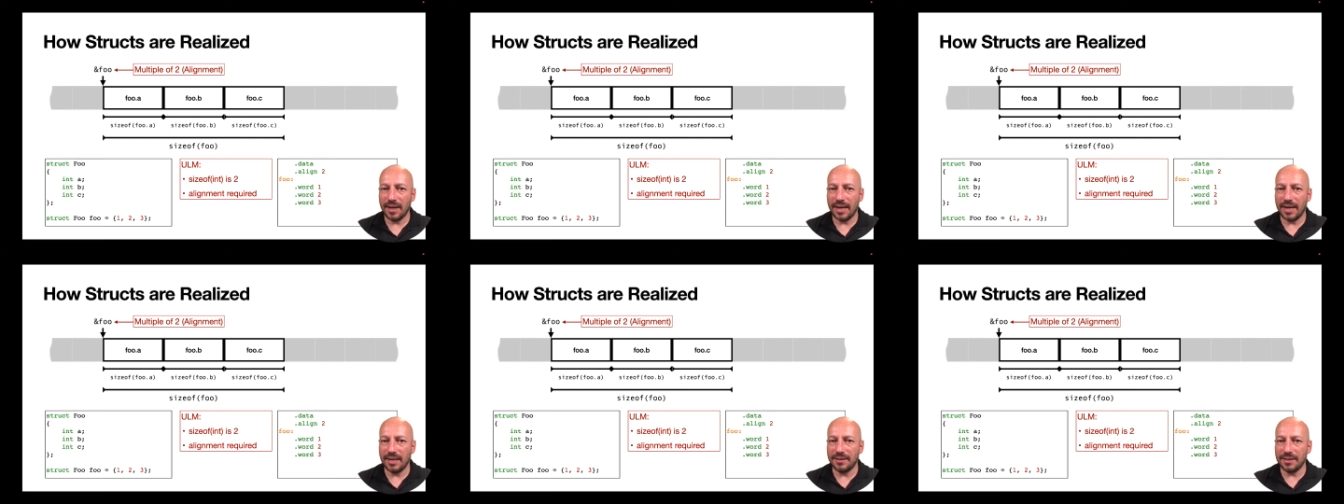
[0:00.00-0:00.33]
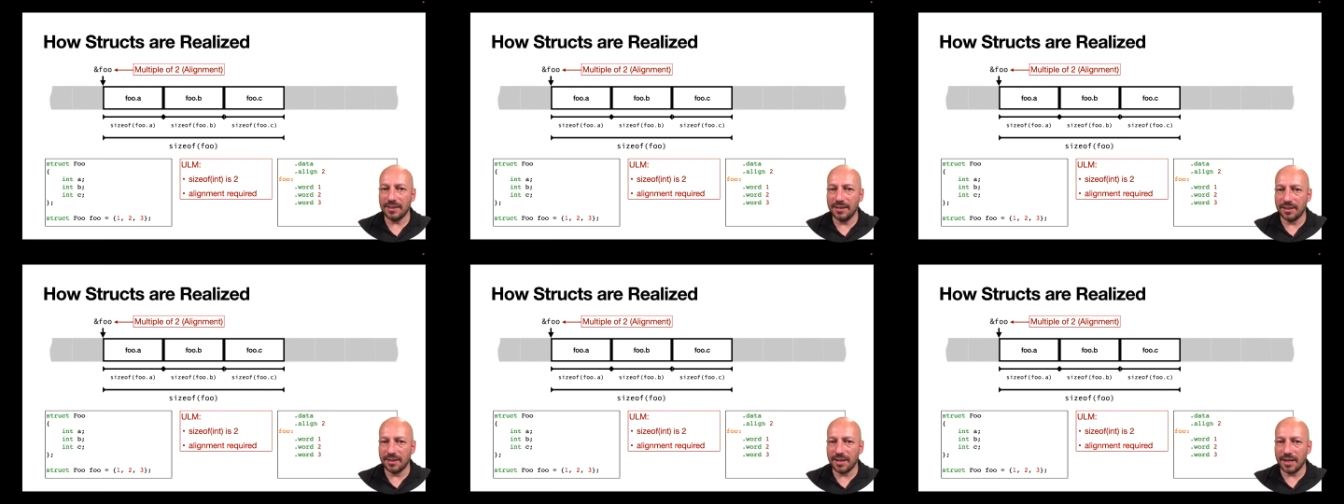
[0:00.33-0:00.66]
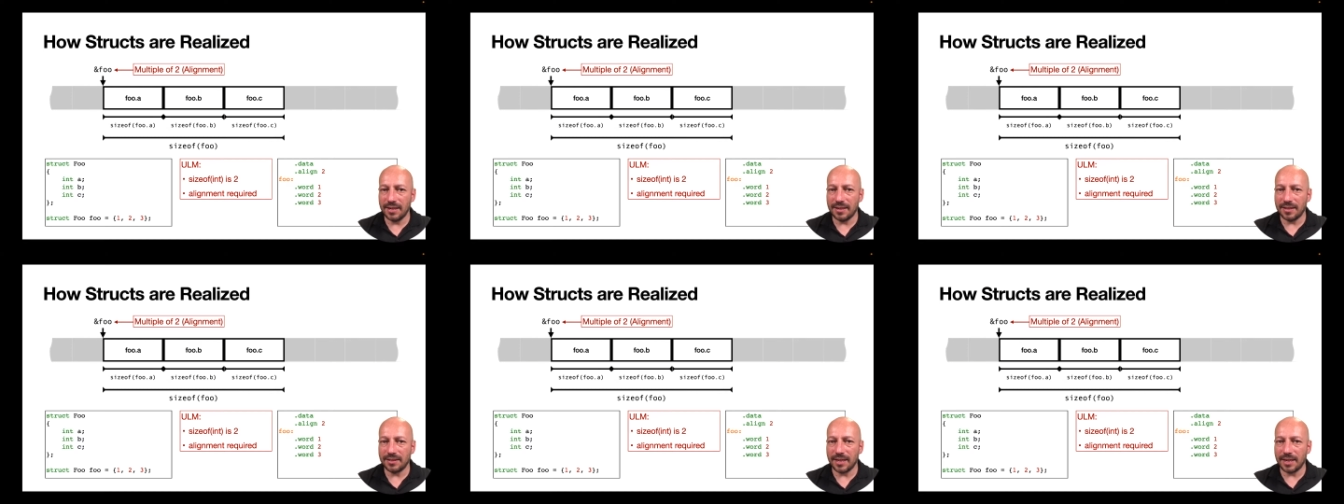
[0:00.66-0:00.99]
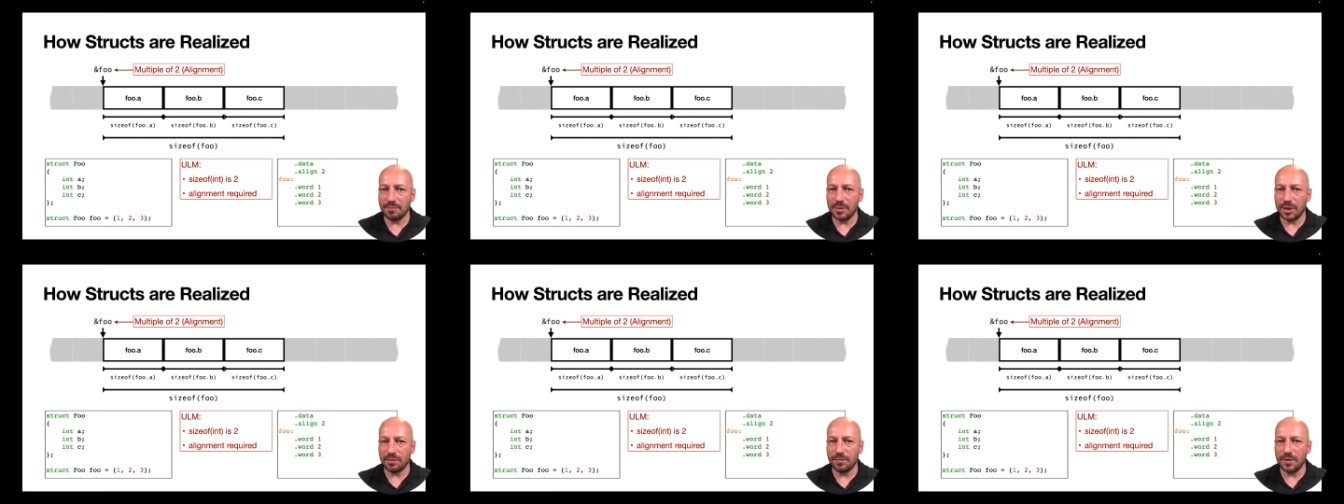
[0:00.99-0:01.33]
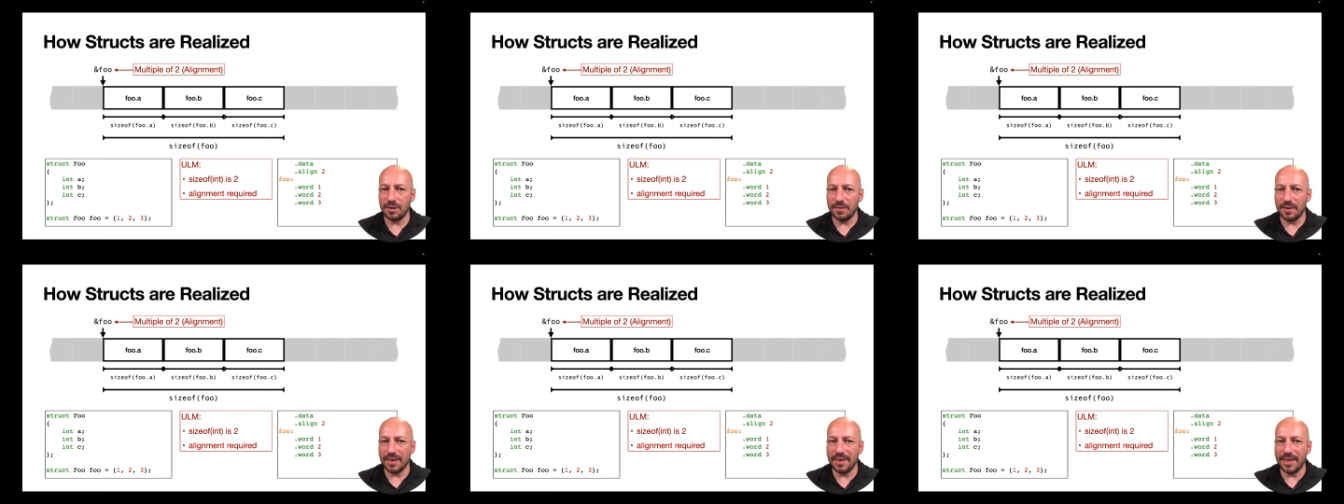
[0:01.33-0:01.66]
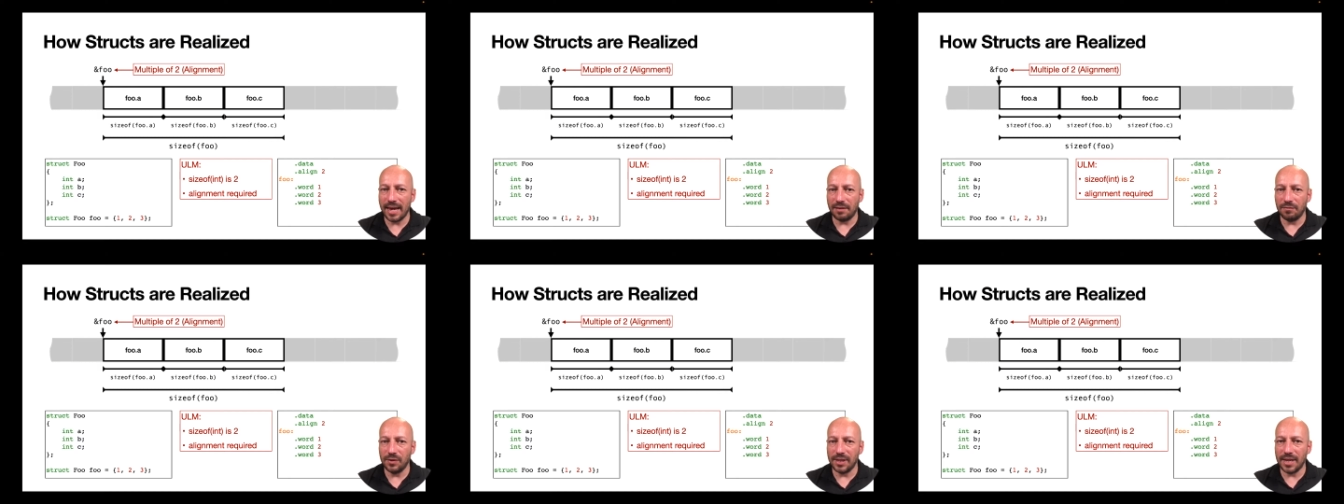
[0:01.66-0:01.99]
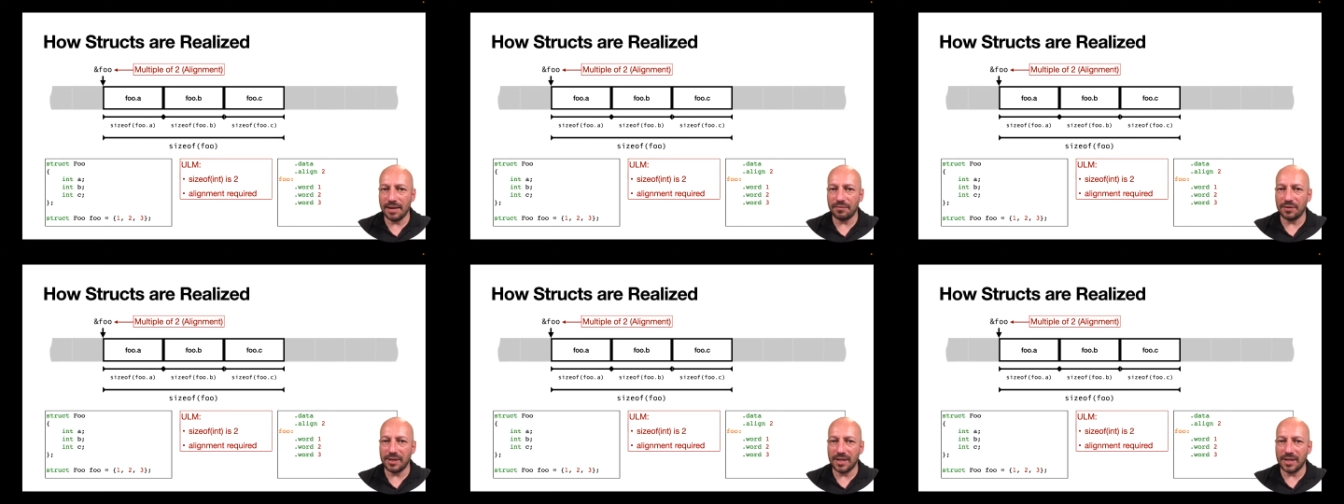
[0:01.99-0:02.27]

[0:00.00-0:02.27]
And in the data segment, we then will have